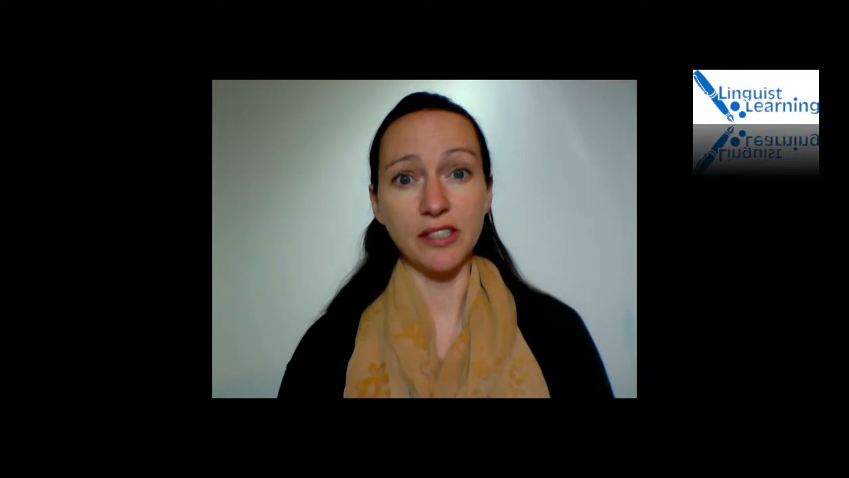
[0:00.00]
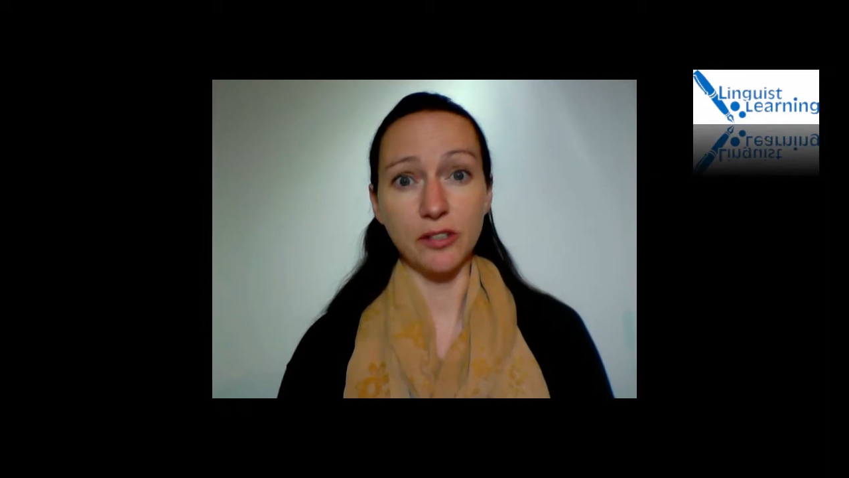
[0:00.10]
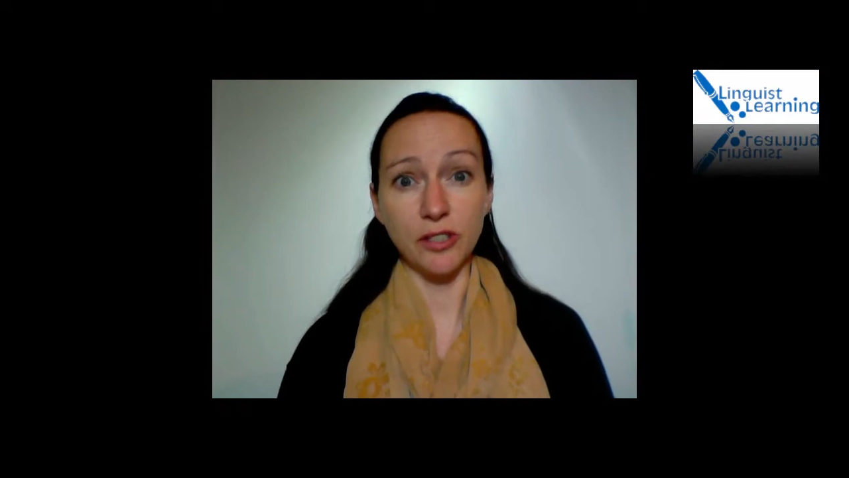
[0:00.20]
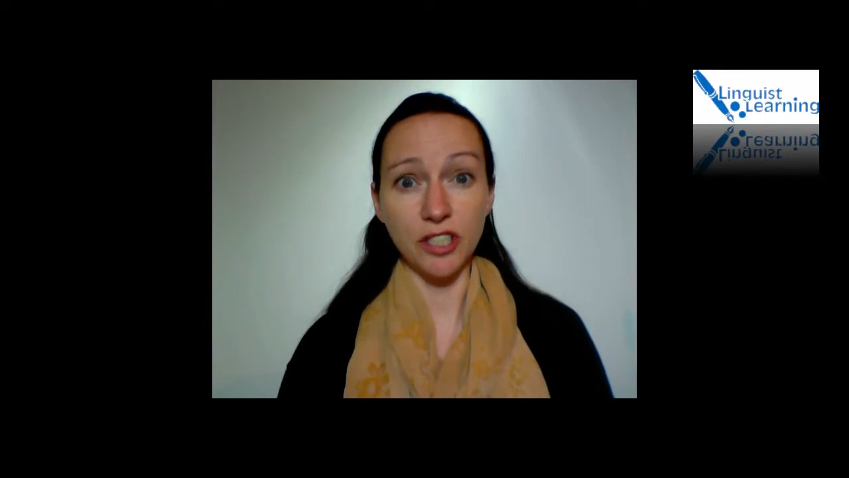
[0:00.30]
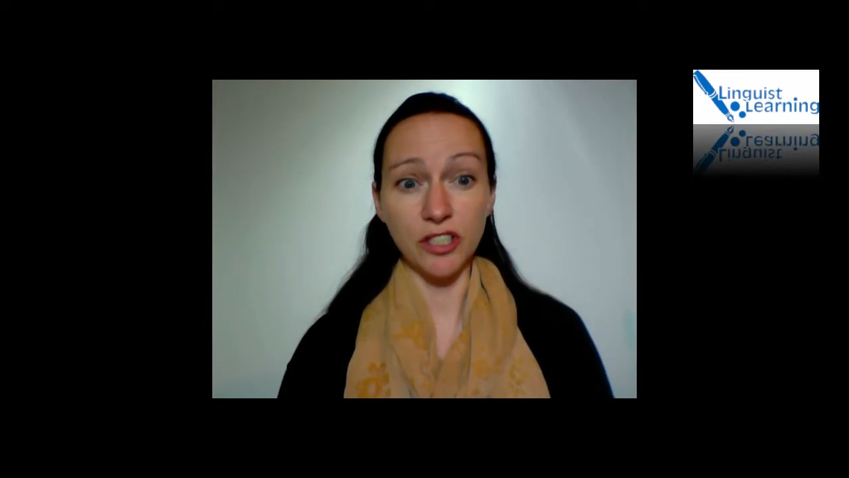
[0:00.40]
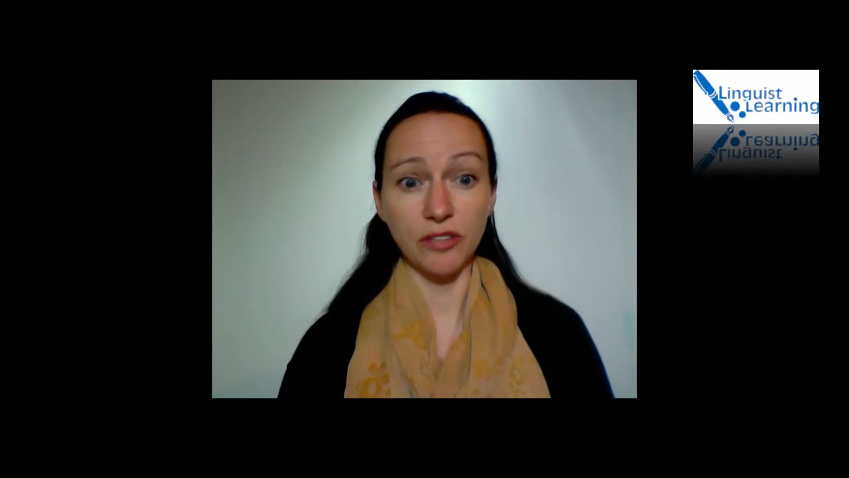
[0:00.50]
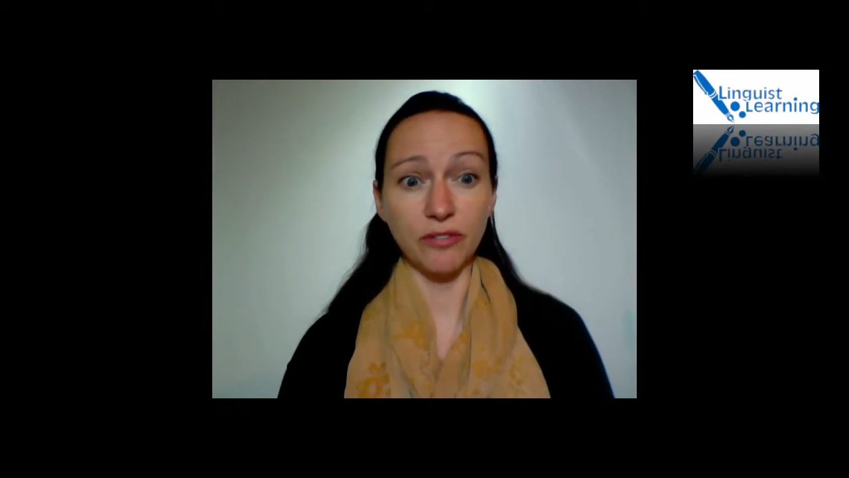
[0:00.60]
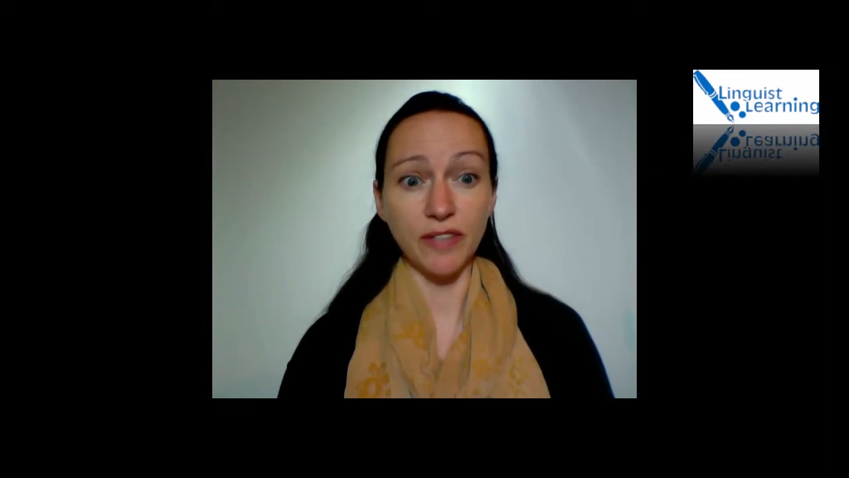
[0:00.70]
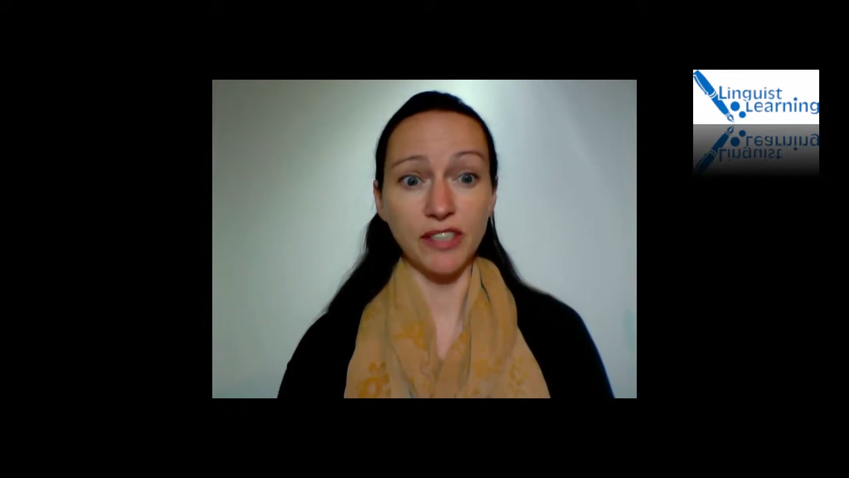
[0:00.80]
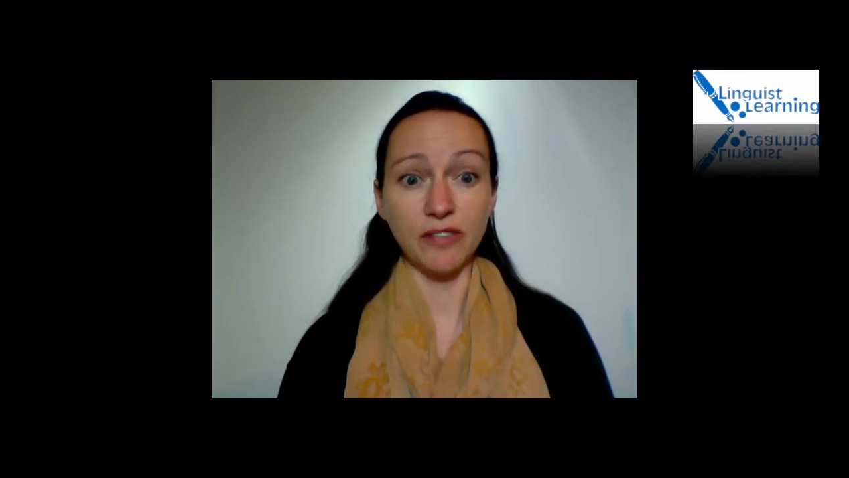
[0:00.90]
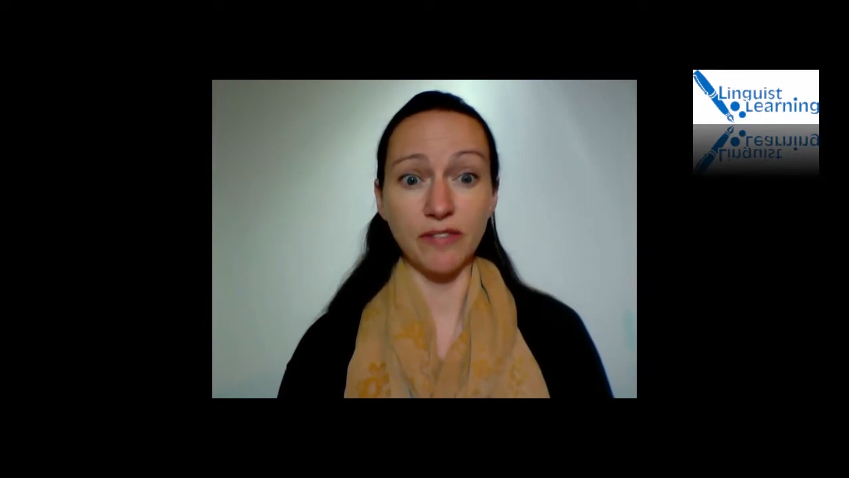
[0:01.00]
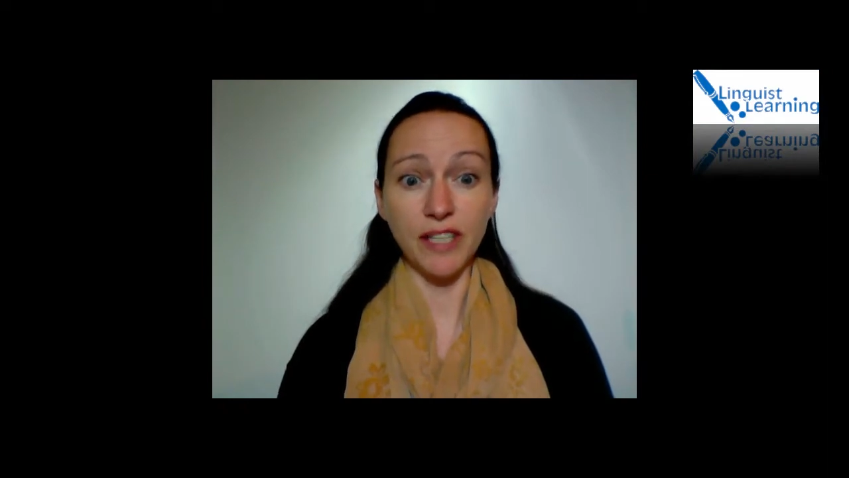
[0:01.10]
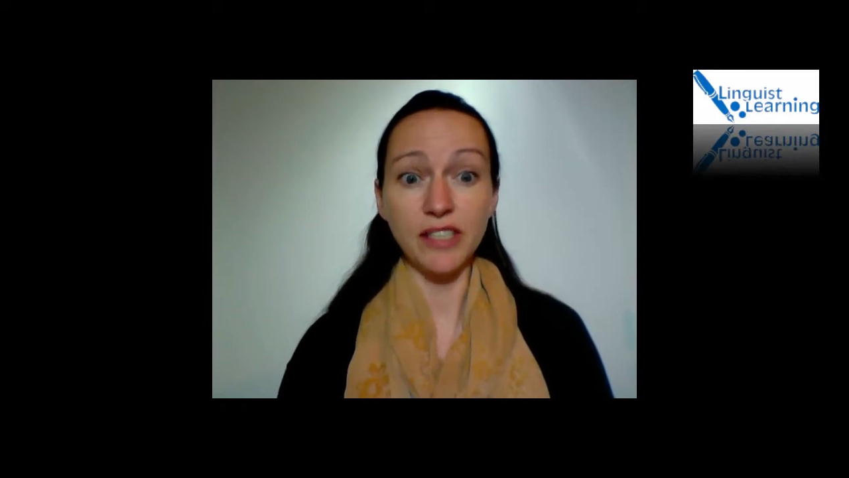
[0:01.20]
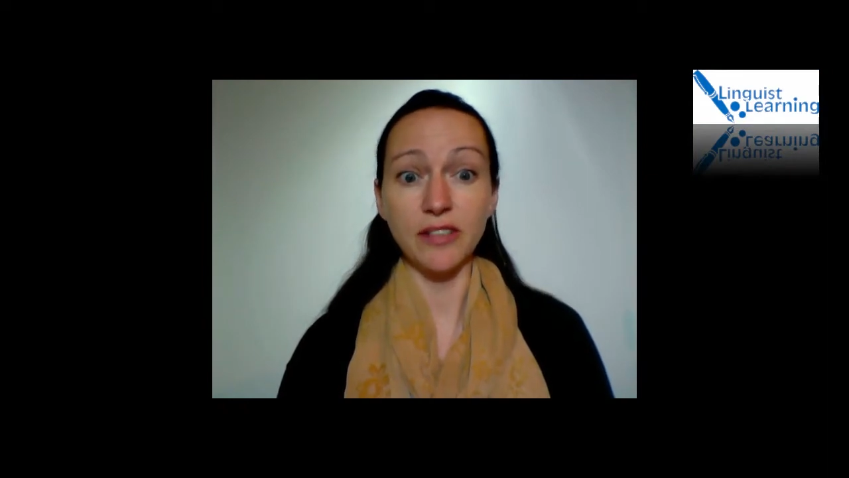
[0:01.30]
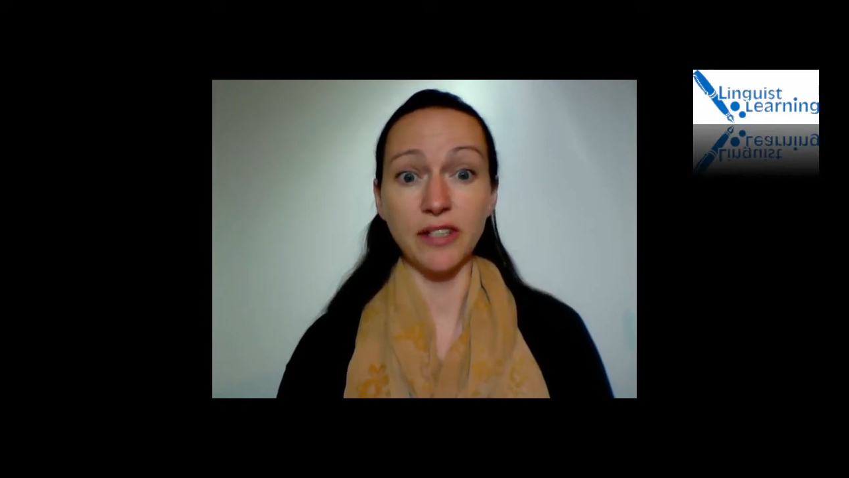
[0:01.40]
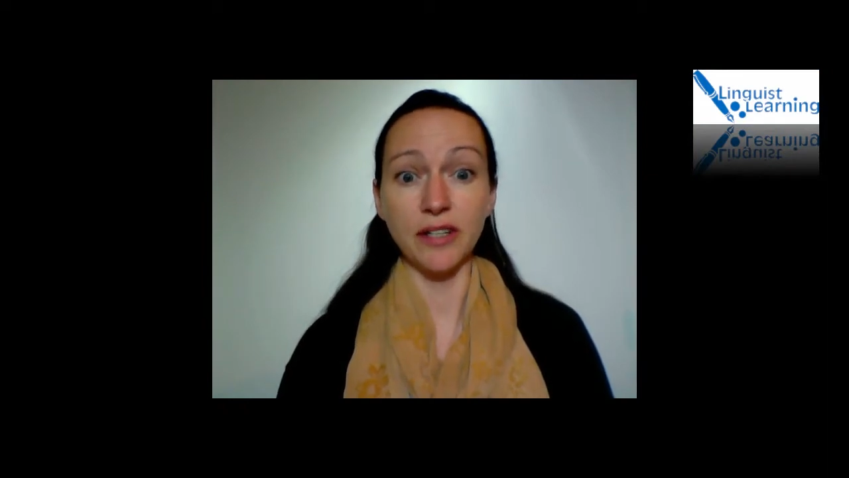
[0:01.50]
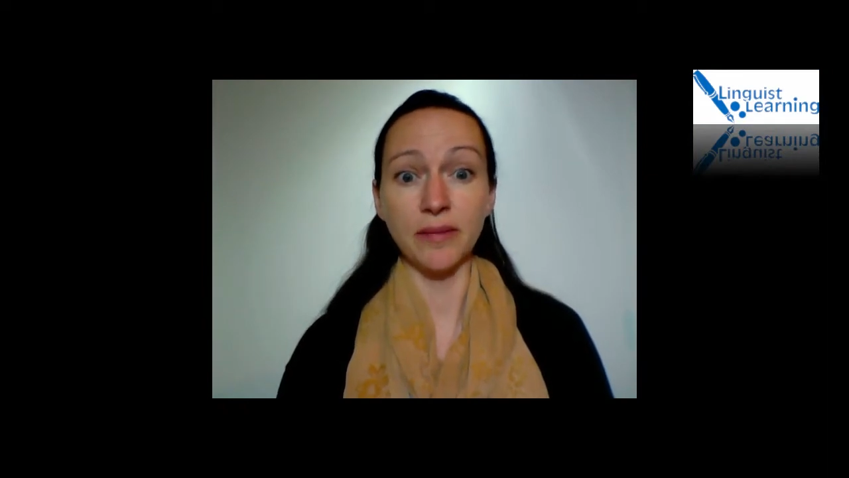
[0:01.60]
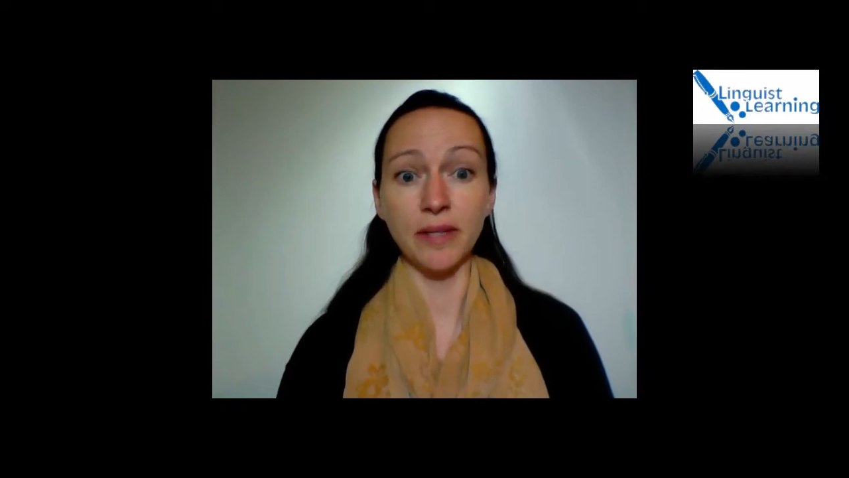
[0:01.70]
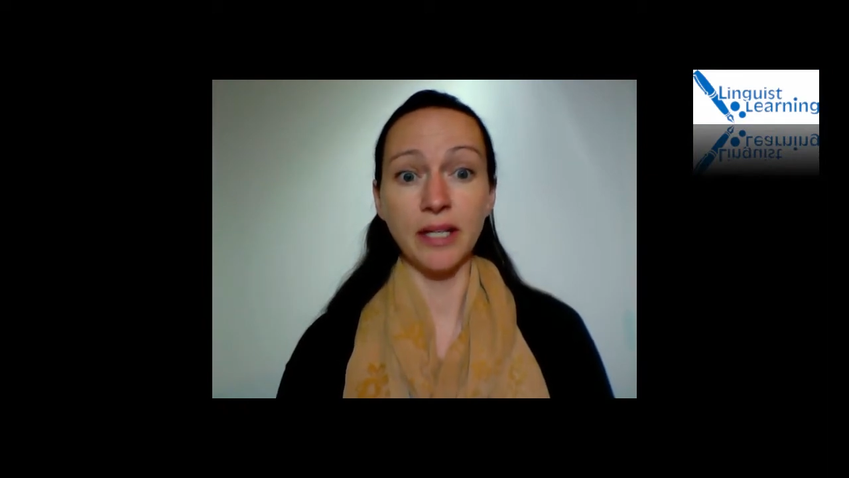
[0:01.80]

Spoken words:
as a traditional face-to-face learner,